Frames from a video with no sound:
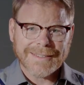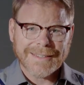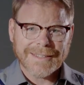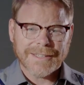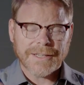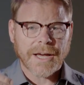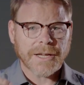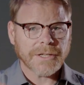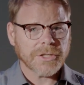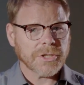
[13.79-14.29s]

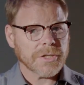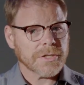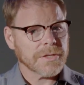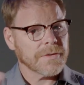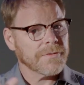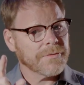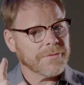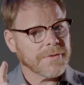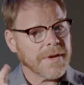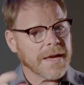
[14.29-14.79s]
not just
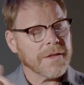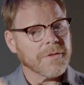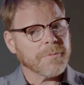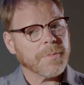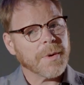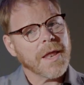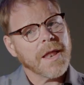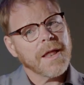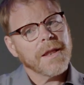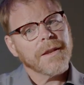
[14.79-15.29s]
faith,
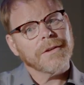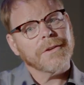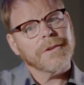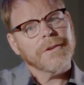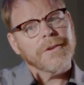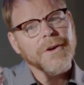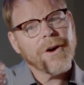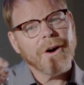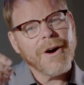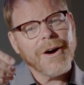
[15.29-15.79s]
but
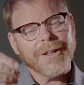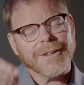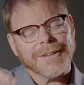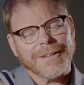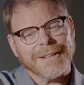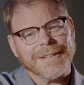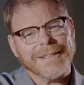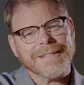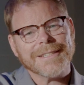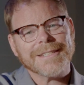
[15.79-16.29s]

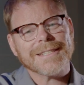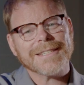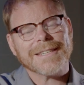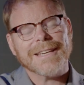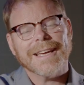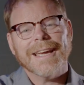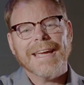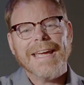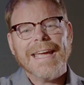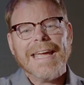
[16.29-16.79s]
knowledge
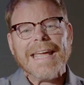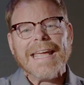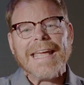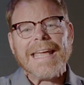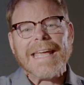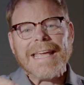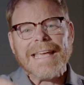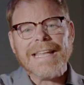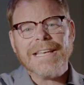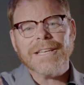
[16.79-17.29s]

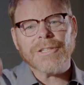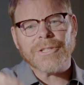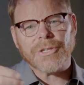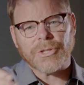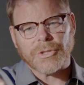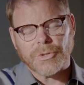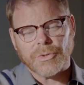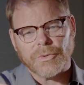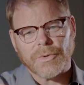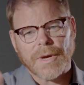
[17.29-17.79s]

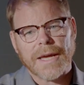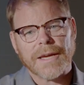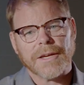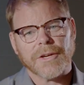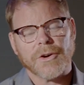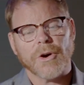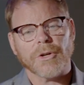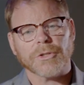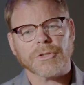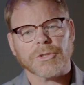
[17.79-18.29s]
into a
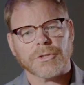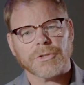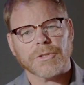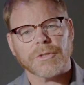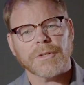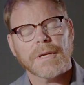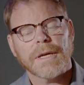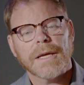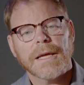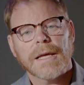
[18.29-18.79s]

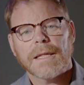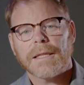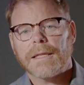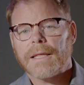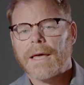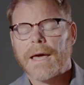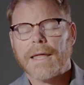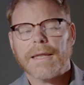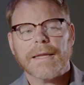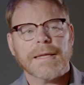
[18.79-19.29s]
culture
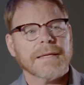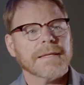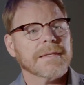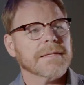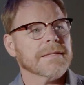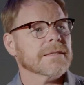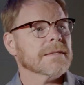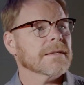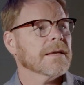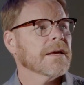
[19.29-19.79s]
that
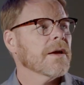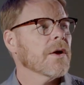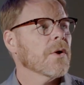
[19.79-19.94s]
is,